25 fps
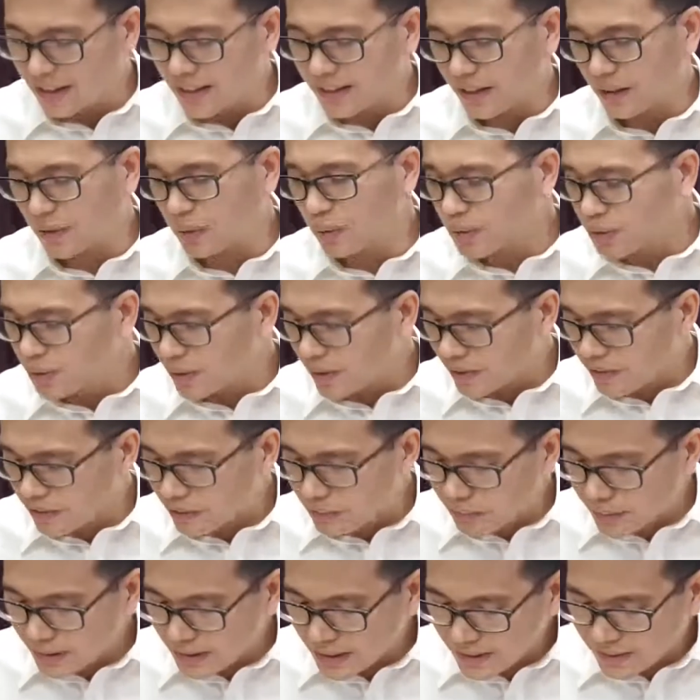that whosoever
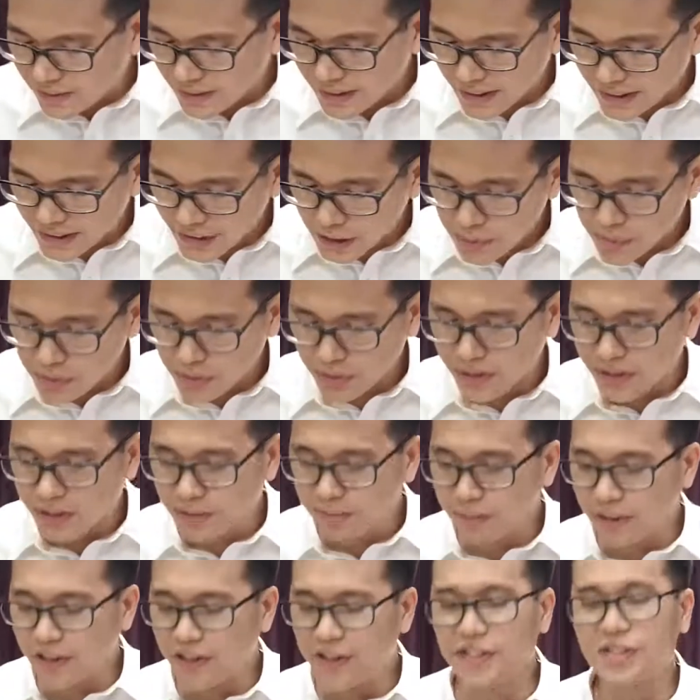believeth in him should not
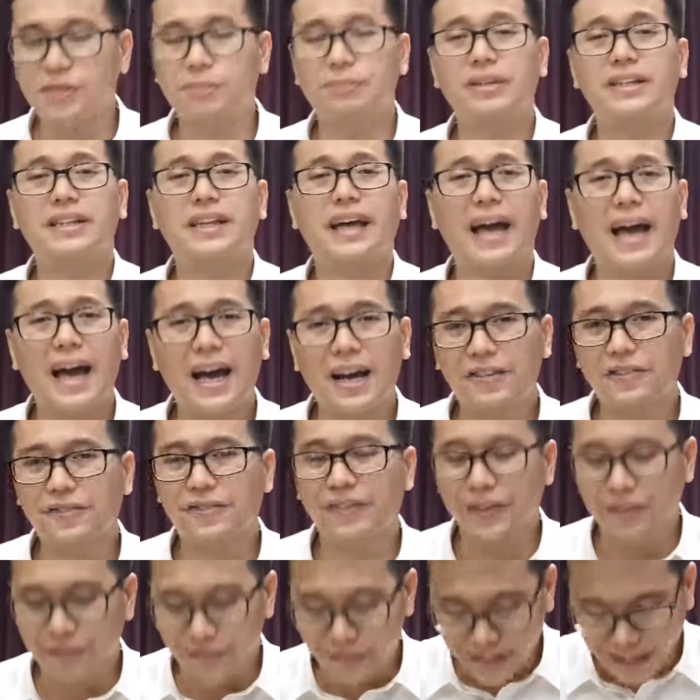perish but have
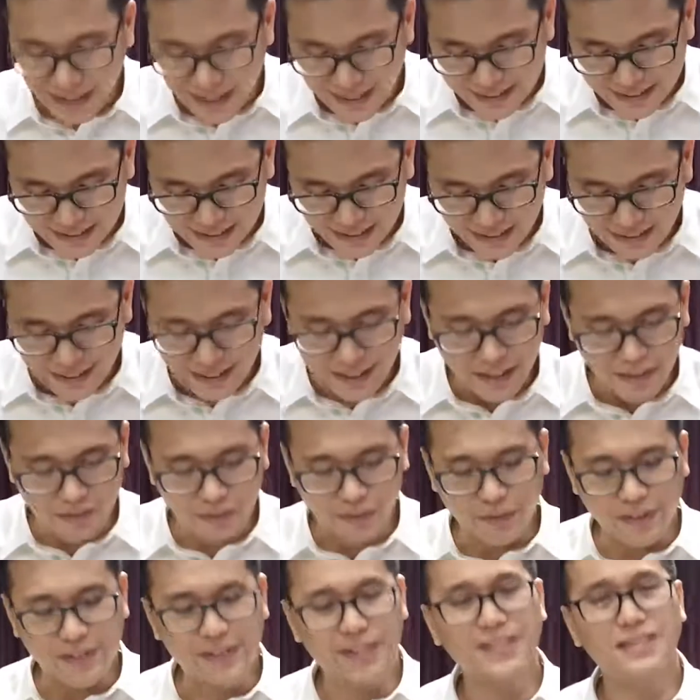everlasting life.
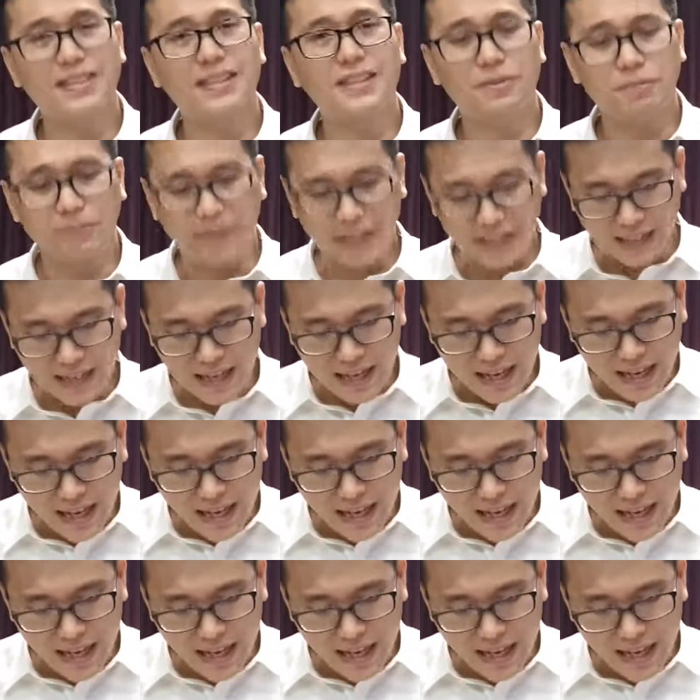What does it mean?